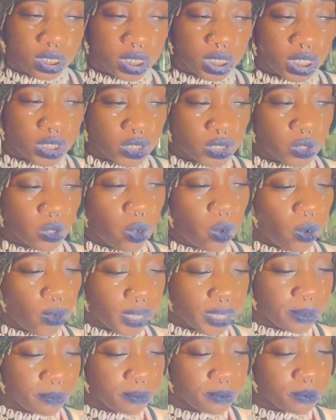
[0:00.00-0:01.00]
It's
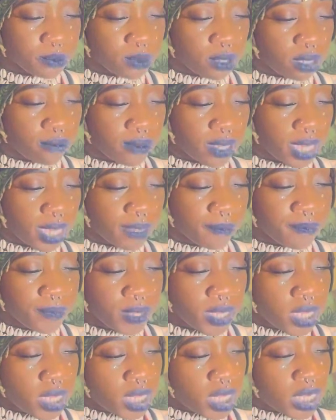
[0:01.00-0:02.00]
time, all right?
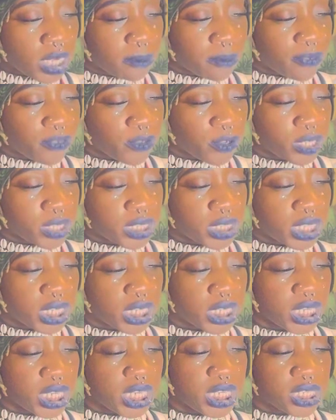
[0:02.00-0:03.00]
Number
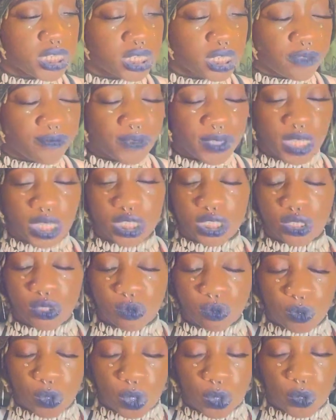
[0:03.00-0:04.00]
13 is significant
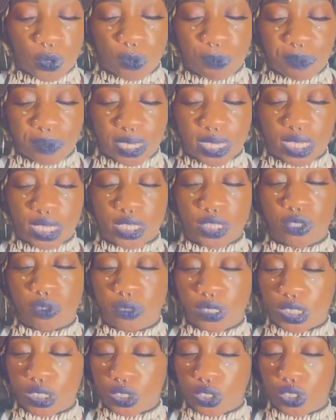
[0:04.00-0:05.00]
to hope and
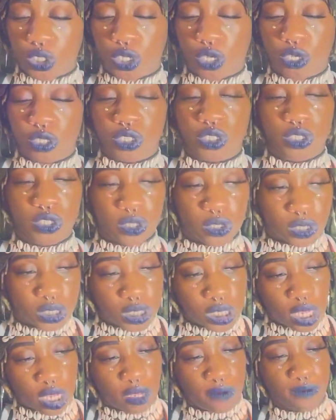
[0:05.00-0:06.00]
you need to nurture
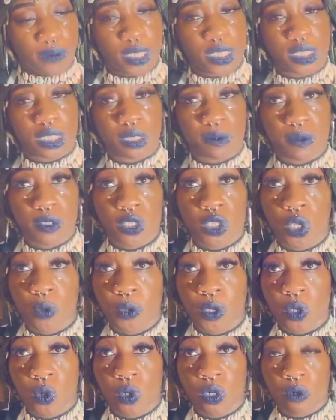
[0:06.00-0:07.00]
yourself. Let us see what's
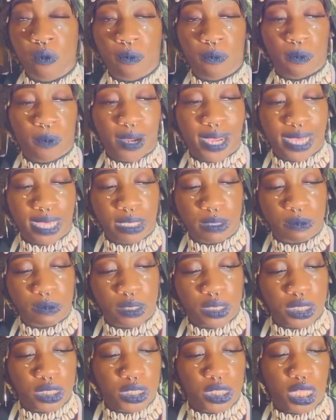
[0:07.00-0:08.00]
going on
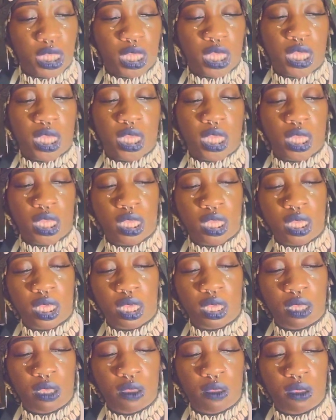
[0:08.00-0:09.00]
around
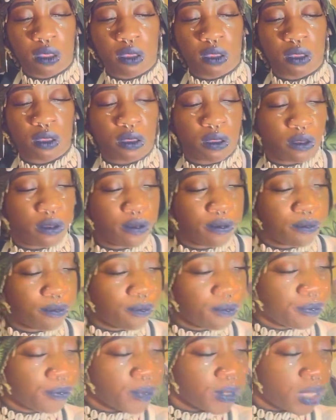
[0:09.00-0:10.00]
you.
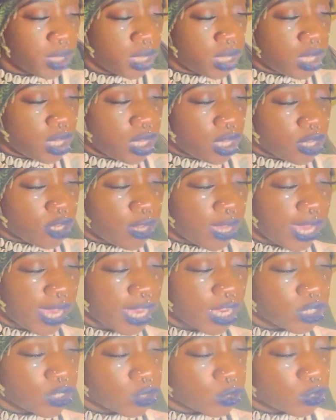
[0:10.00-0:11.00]
Your
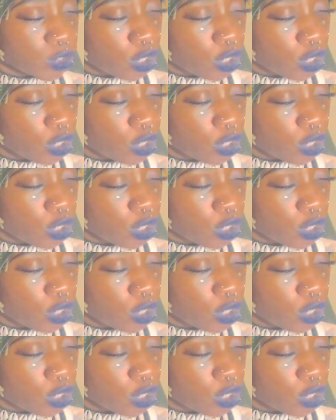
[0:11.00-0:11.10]
angels